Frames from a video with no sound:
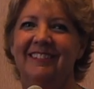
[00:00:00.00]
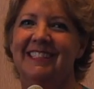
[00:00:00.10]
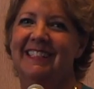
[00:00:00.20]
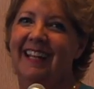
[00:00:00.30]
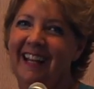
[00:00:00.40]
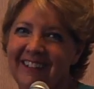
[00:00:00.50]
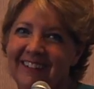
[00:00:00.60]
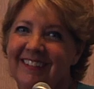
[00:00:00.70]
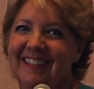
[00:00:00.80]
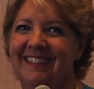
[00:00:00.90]
And she said, I know
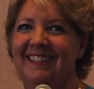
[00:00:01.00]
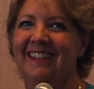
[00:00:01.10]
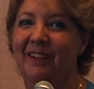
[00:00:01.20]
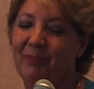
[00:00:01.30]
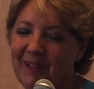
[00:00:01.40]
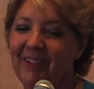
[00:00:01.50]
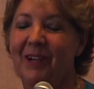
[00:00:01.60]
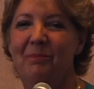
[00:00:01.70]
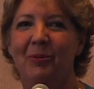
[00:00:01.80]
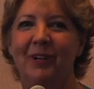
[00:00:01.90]
you can, it'll be
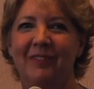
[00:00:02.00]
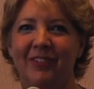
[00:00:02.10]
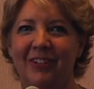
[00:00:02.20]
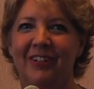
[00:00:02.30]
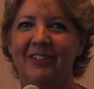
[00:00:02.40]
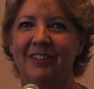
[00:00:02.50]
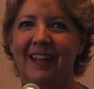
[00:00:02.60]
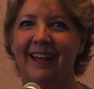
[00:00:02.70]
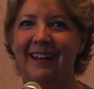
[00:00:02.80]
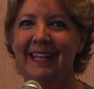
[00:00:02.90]
very important for you to do
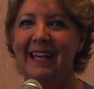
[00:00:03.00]
that.